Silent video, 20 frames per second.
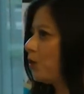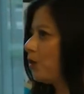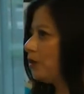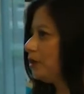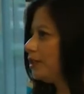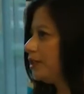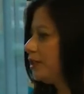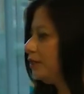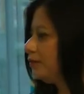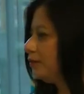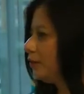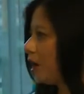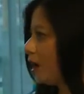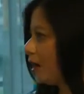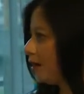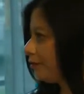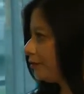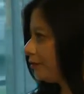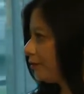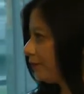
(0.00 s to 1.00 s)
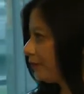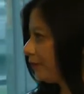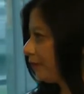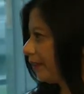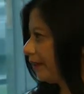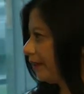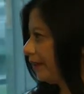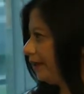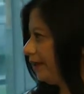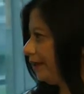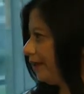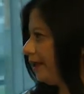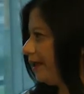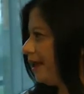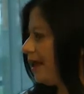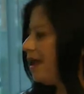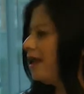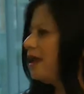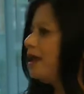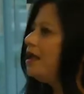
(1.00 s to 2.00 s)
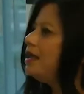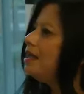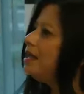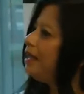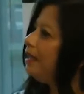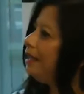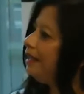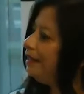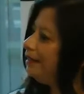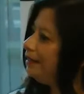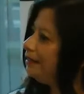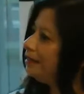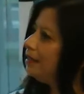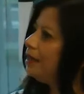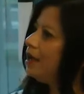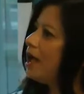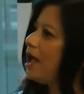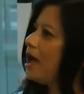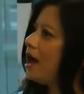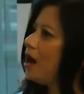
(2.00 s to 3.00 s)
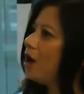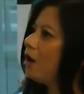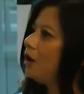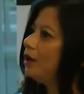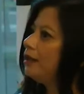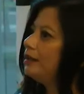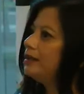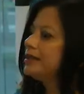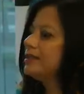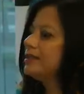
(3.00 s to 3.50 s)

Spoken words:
quality of life. In our